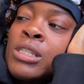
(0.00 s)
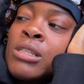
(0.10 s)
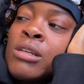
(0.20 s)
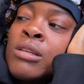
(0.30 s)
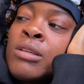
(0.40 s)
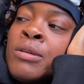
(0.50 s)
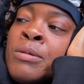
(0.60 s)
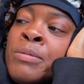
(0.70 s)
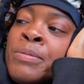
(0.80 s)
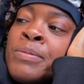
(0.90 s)
It was just a
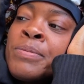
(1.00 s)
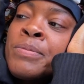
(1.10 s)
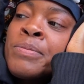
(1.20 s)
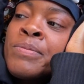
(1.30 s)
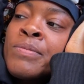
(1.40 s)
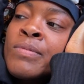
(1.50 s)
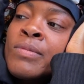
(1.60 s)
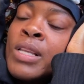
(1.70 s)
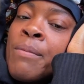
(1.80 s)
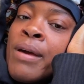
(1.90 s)

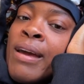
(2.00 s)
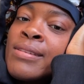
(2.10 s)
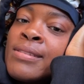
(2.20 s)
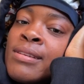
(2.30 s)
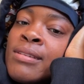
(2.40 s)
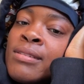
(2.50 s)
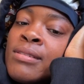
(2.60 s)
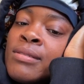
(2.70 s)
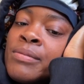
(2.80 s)
a mask.